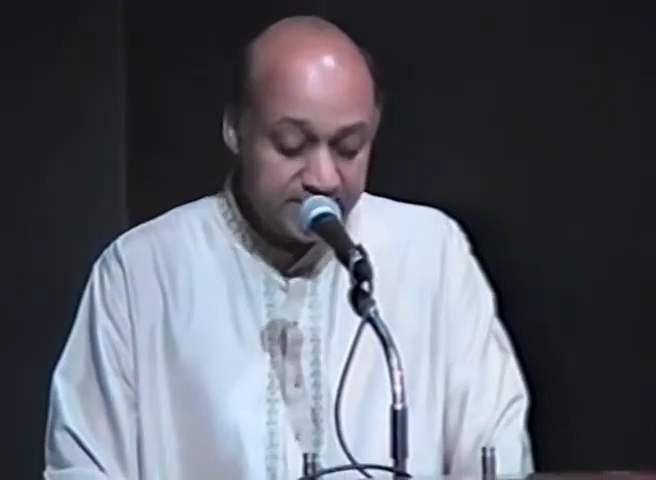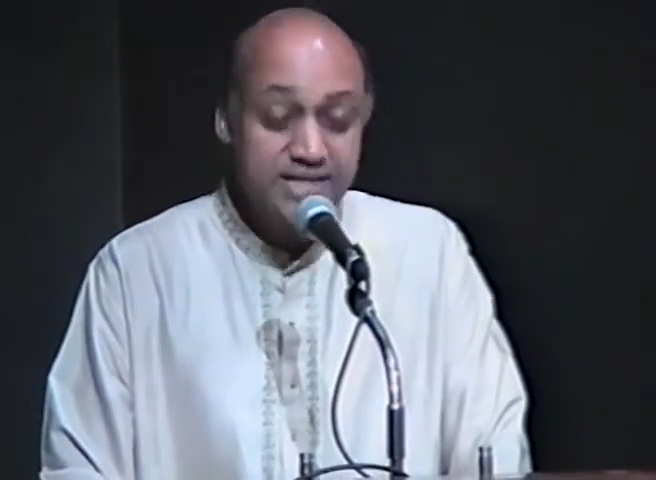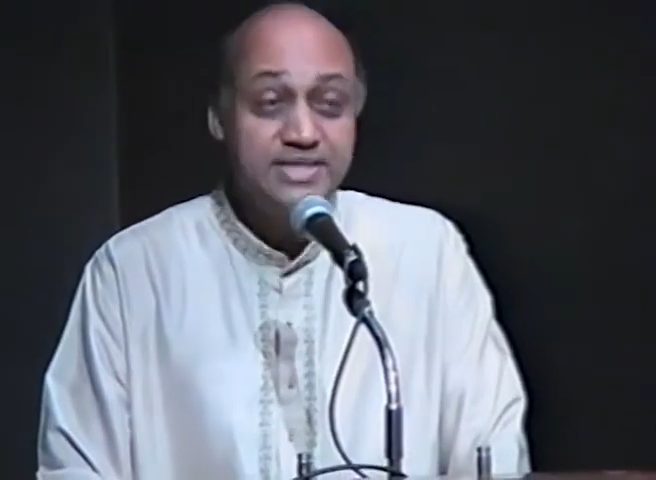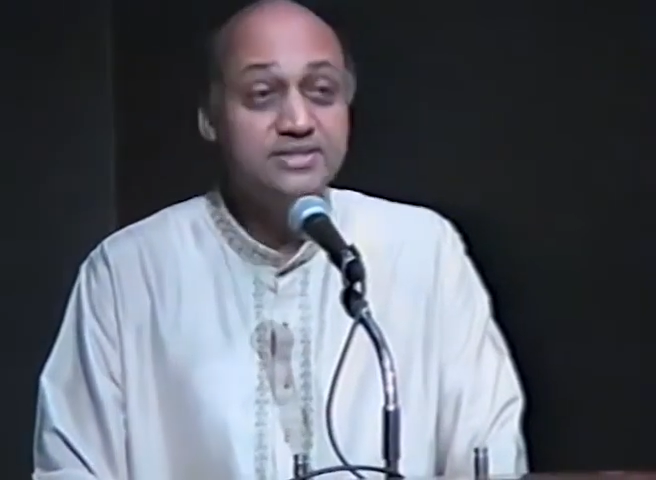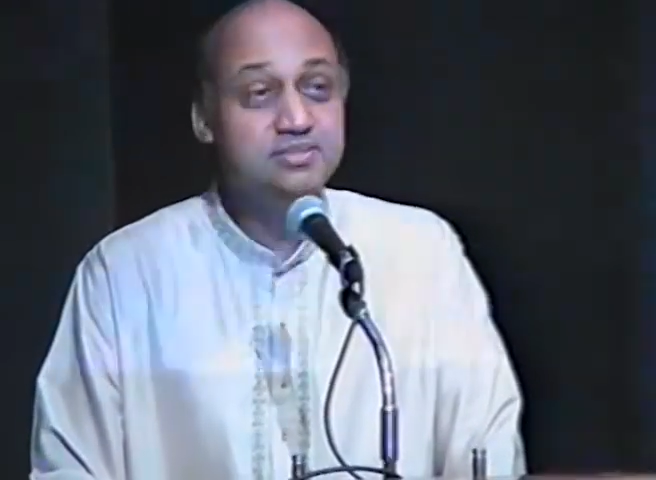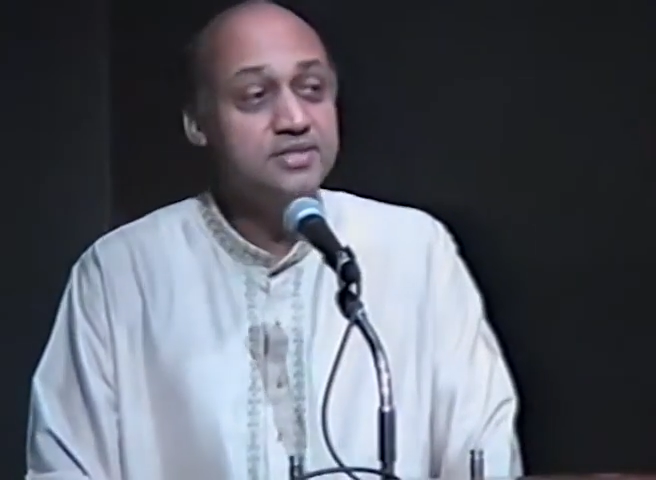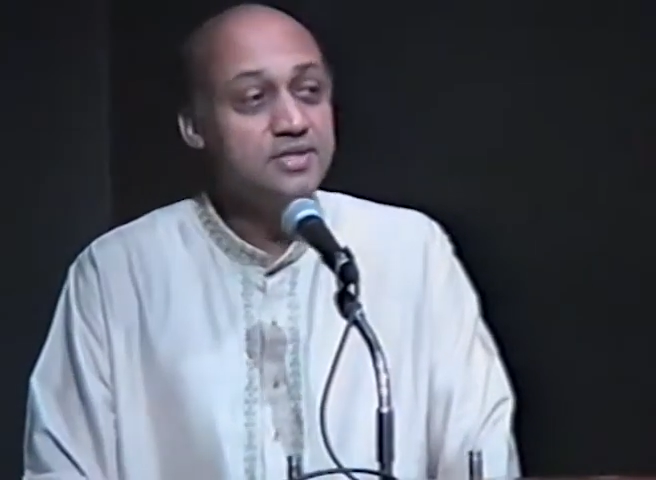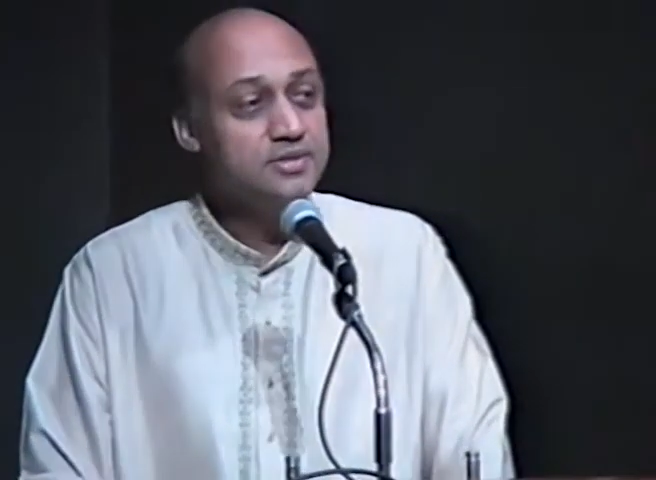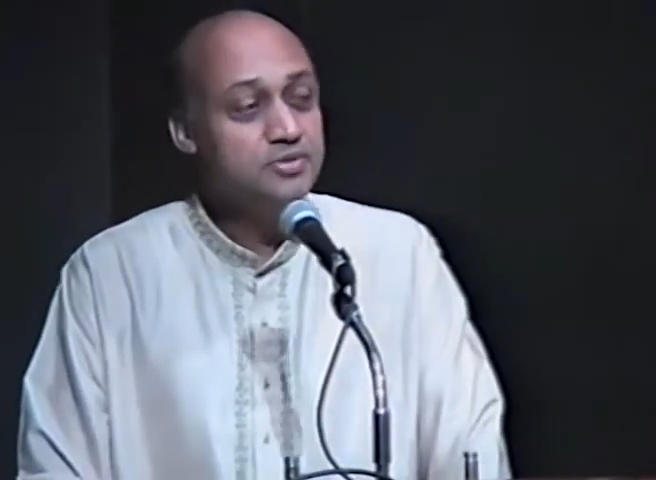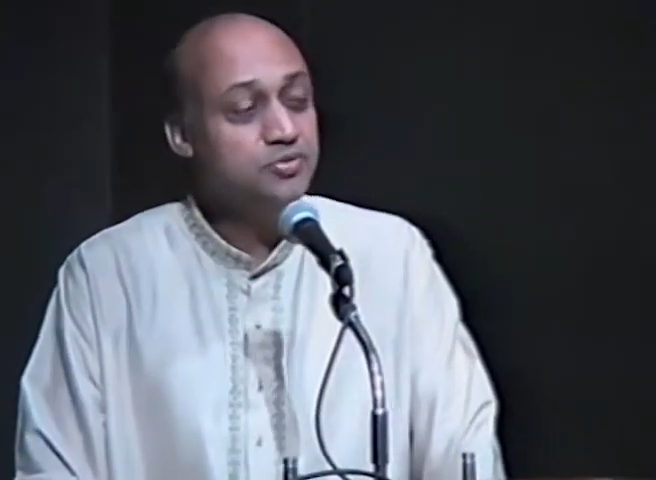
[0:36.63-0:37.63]
against
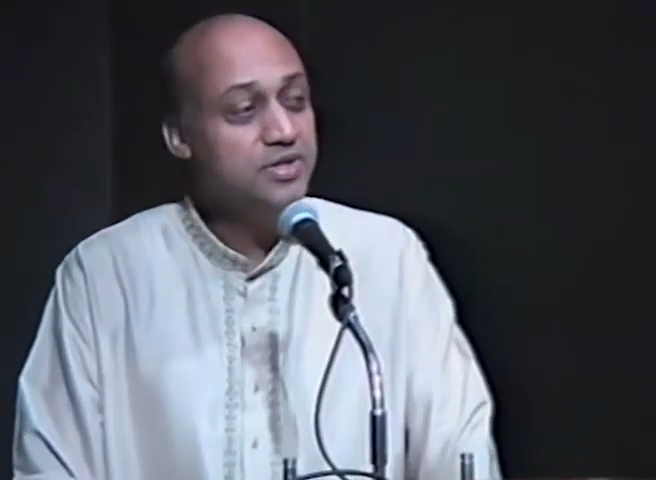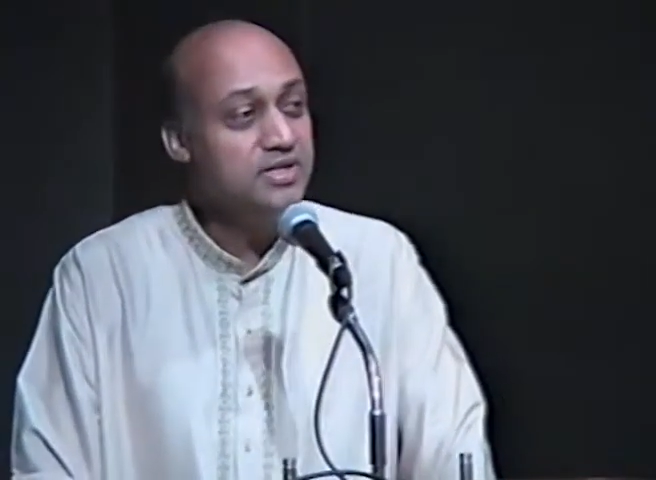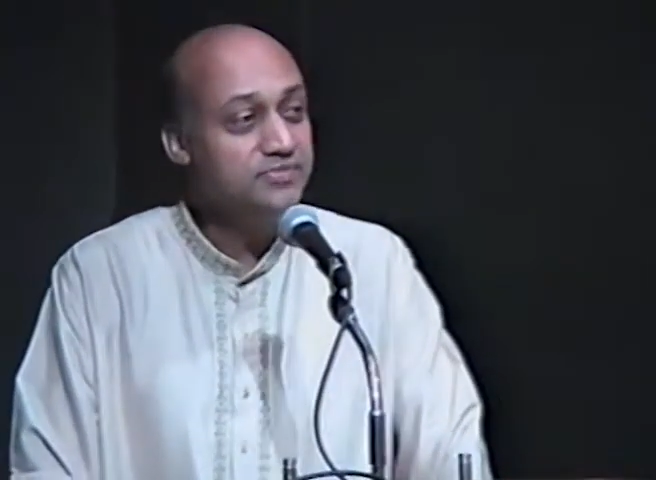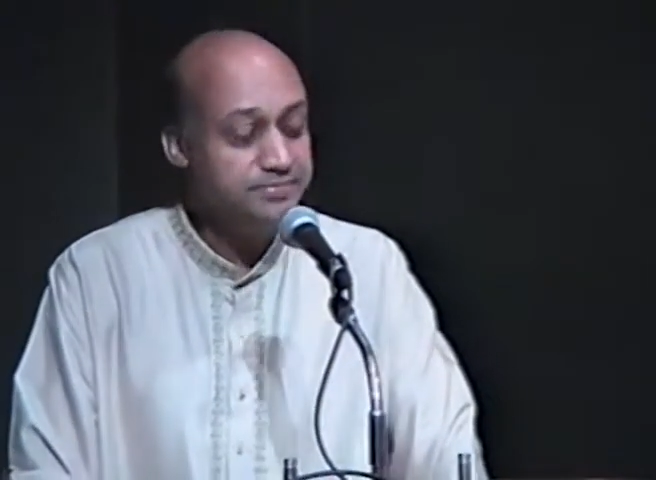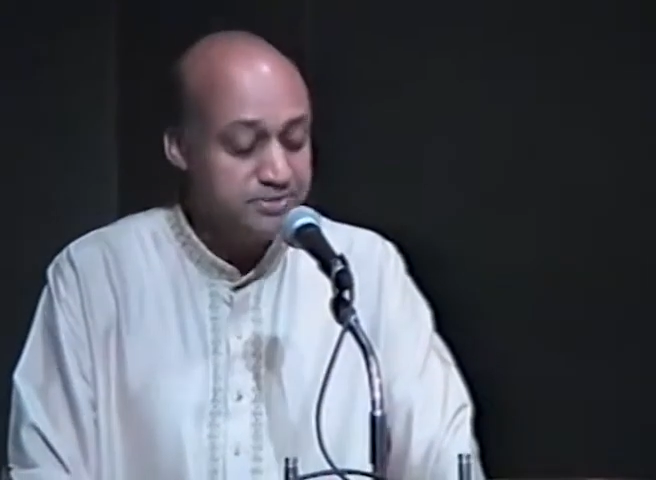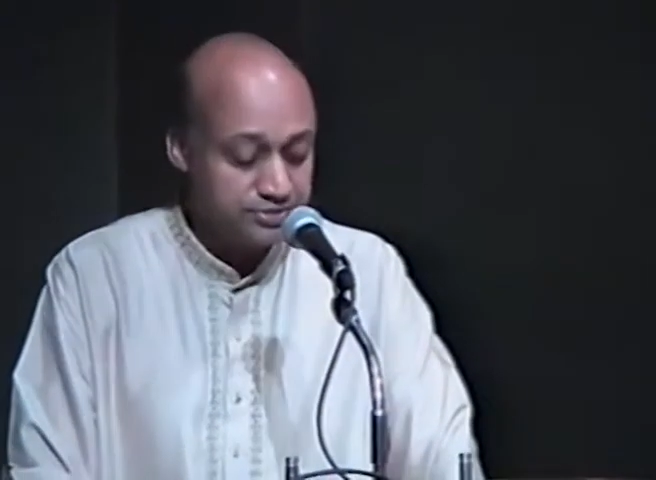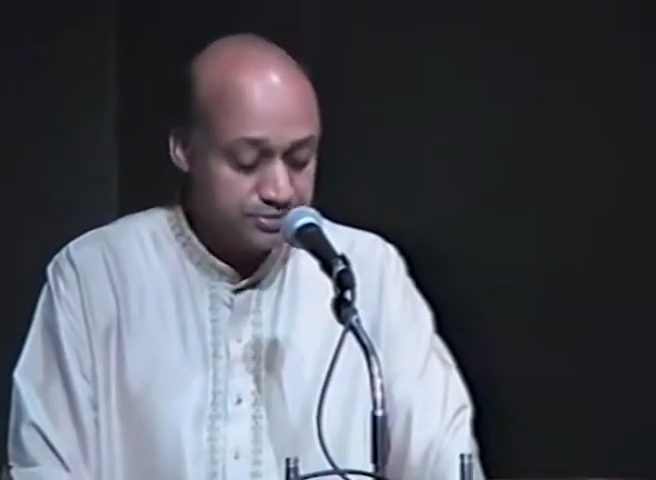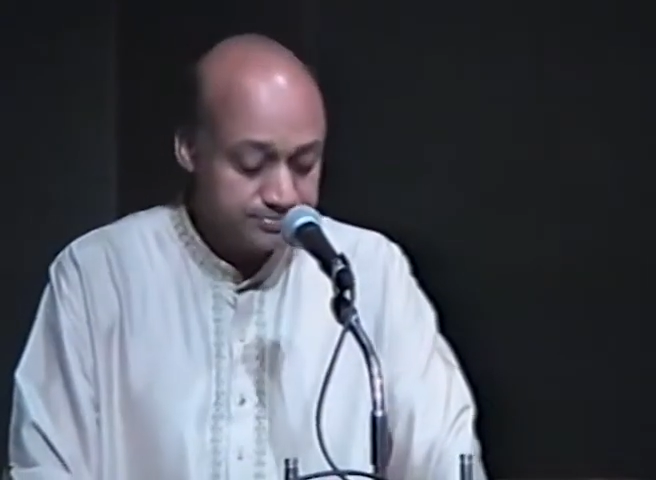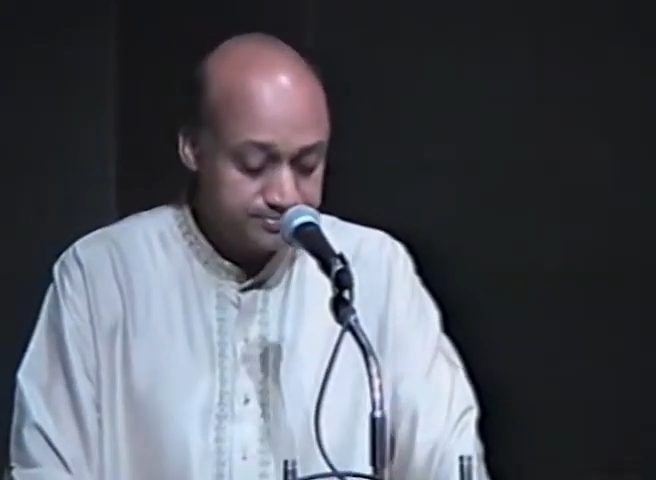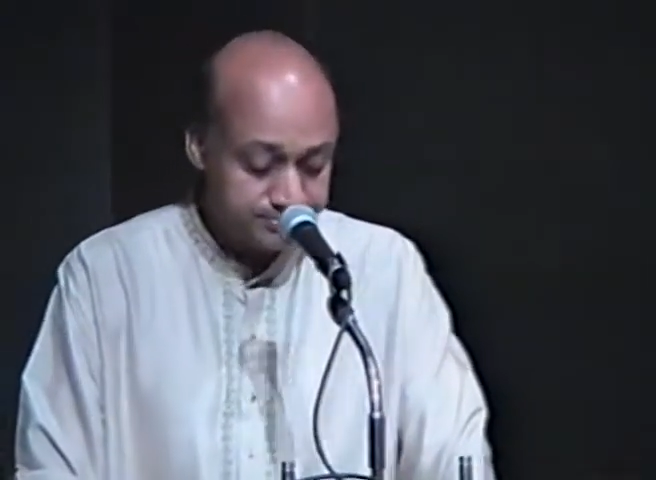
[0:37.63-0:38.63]
nuclear weapons.